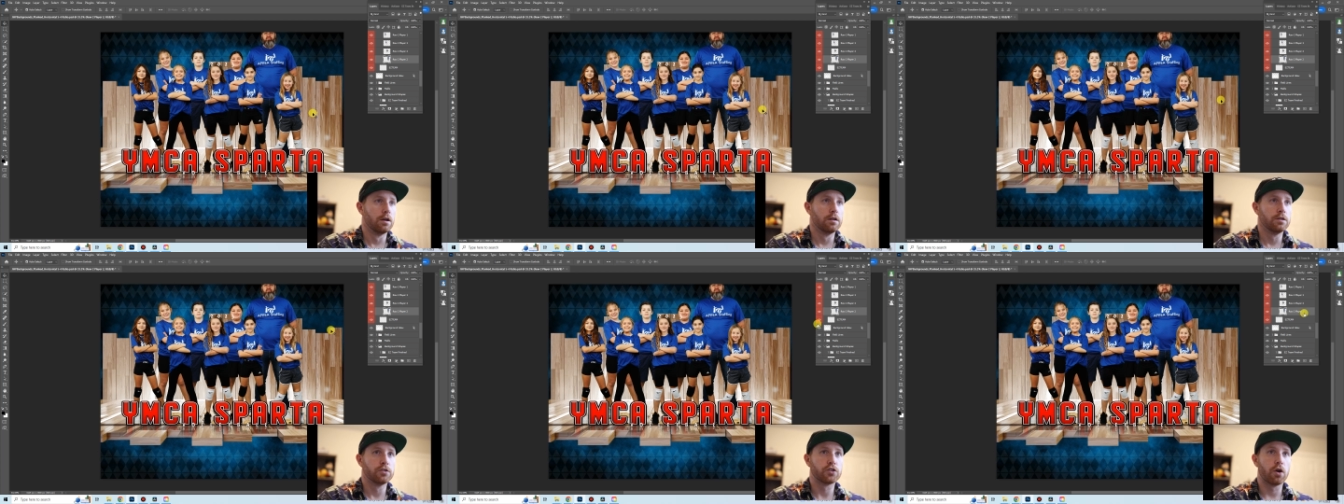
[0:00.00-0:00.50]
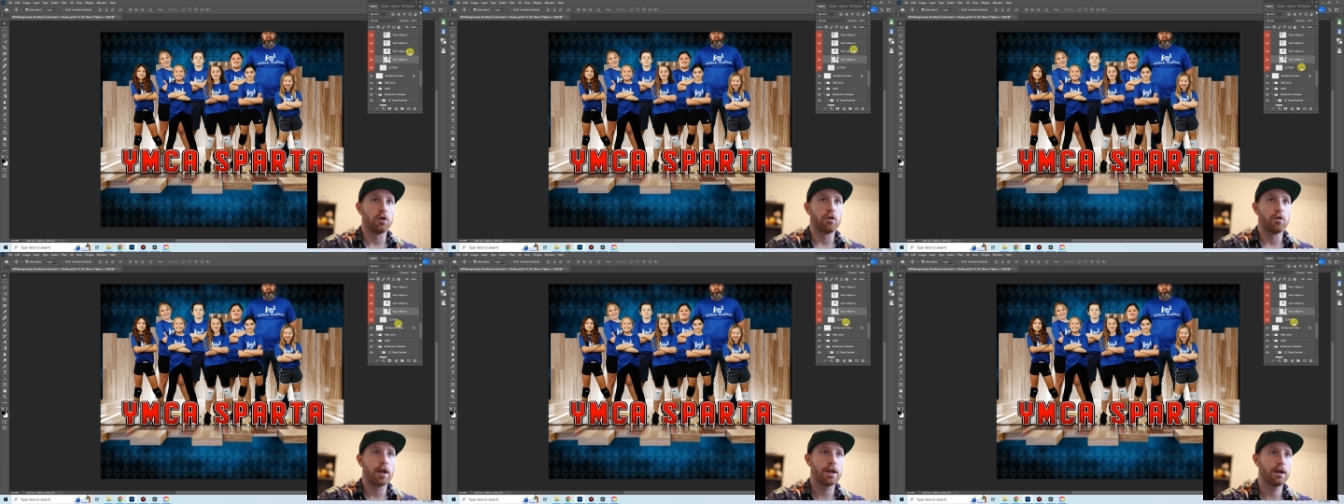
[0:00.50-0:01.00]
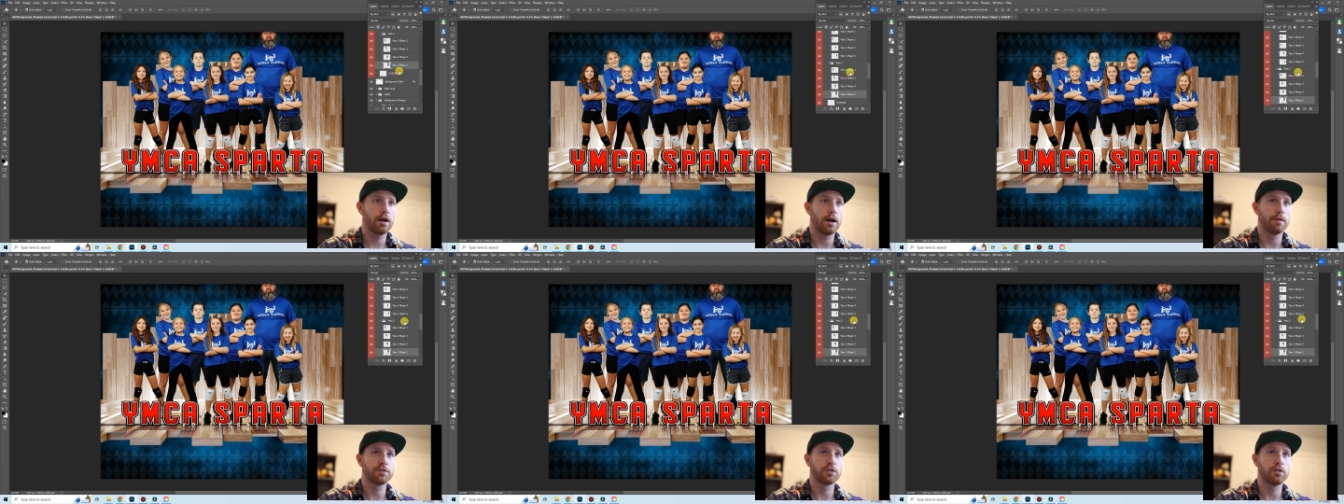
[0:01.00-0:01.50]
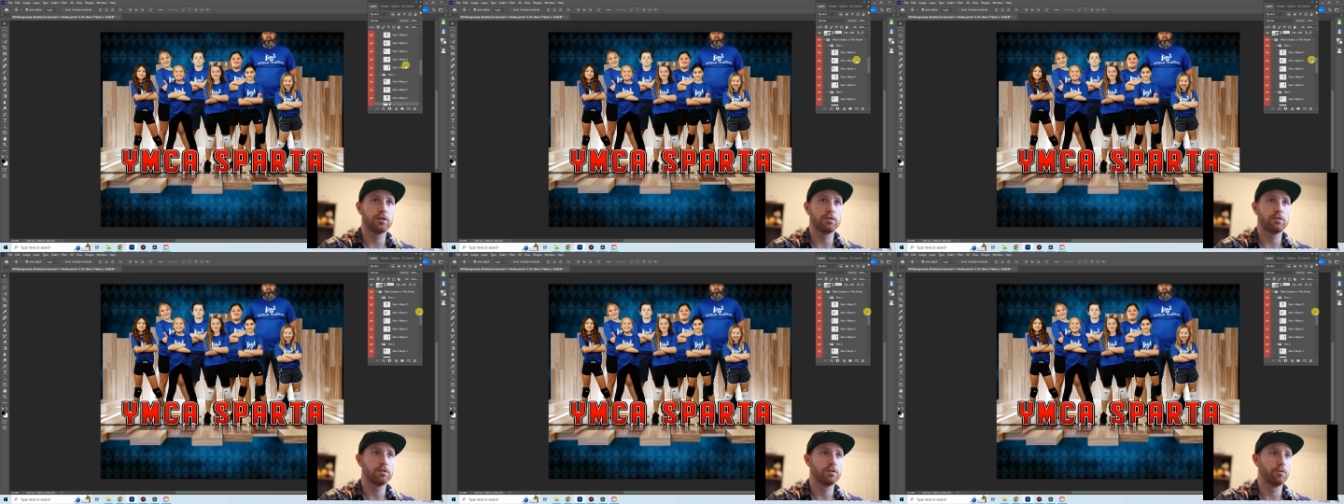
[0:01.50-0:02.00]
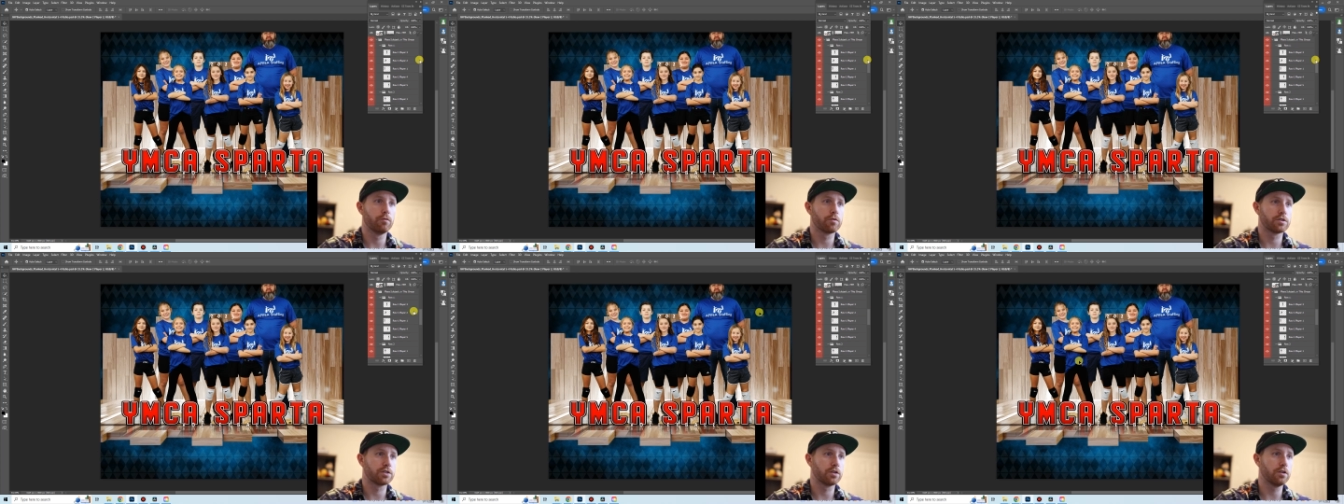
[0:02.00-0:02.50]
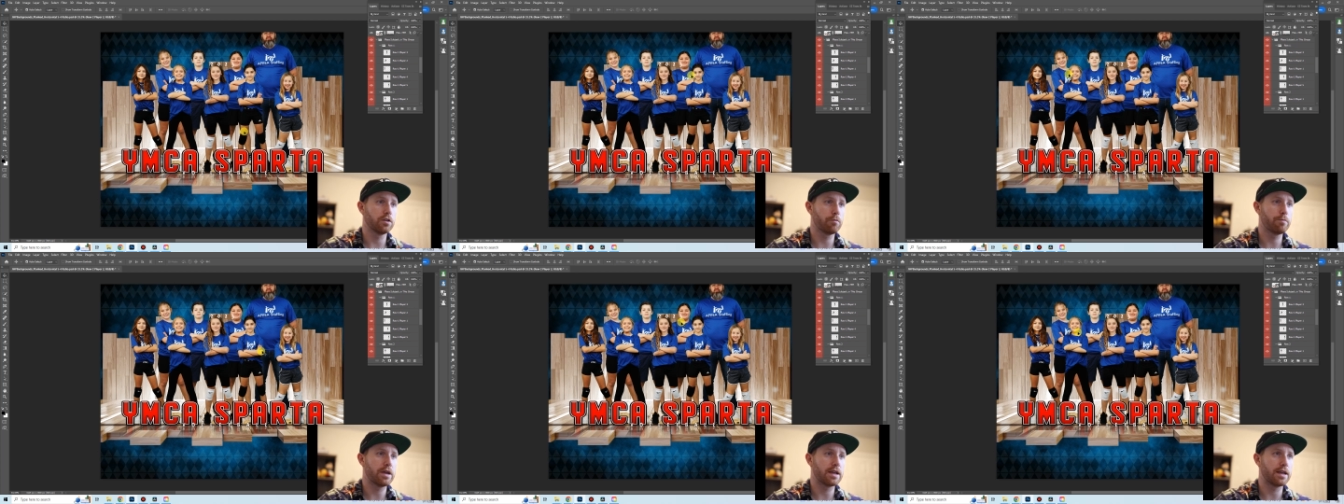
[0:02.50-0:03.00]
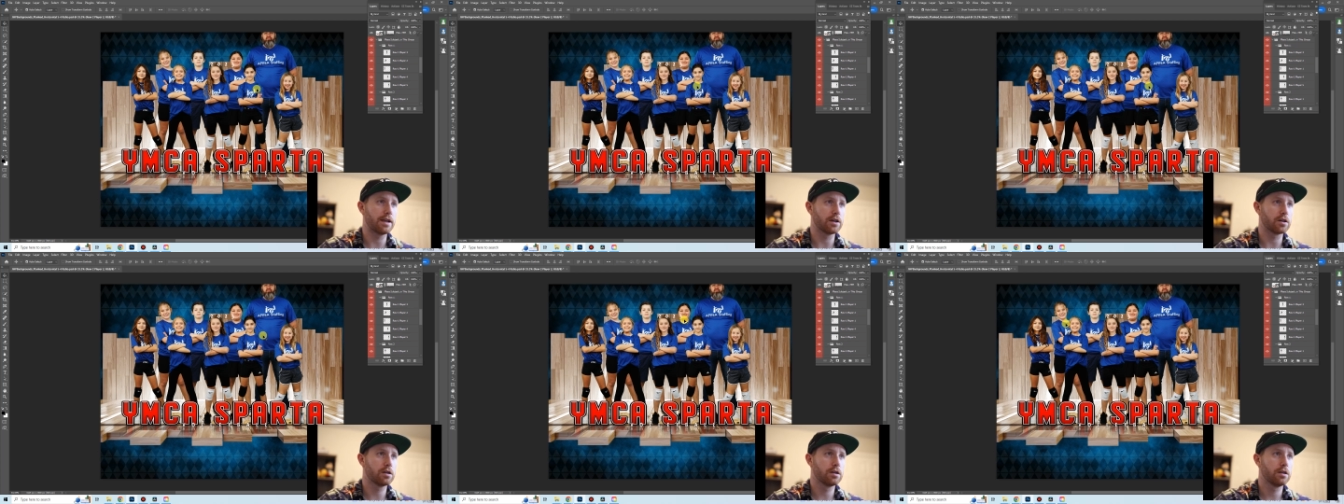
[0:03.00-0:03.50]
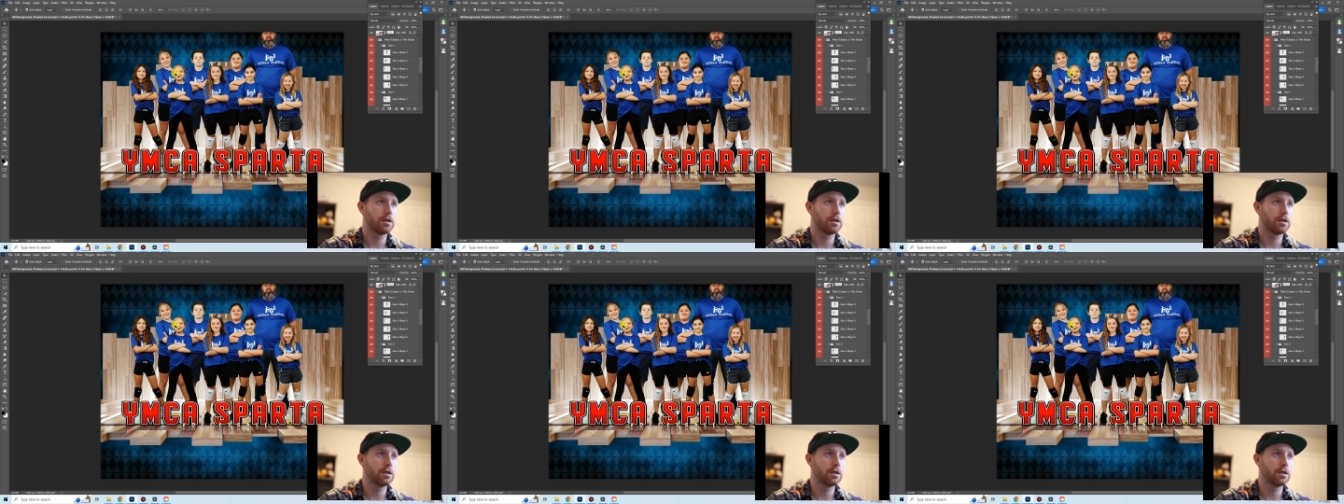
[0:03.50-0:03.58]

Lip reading: So I'm still we're still a little big here.